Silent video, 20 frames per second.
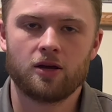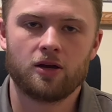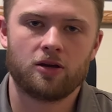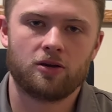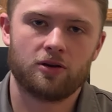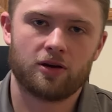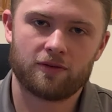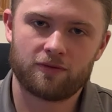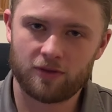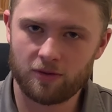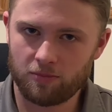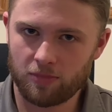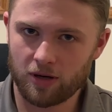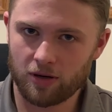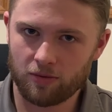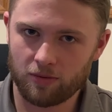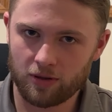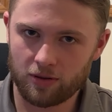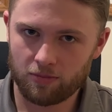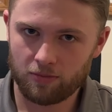You'll have to bear
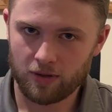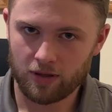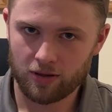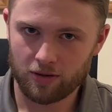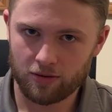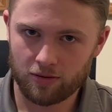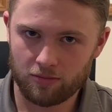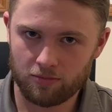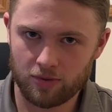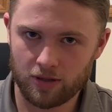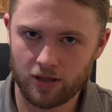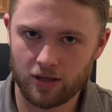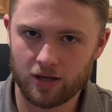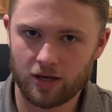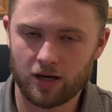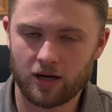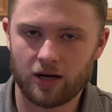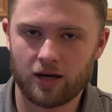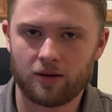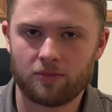with me a little bit.
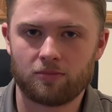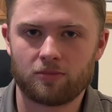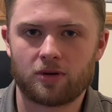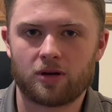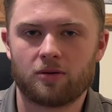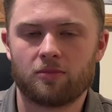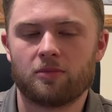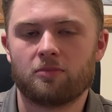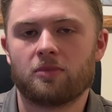I'm coming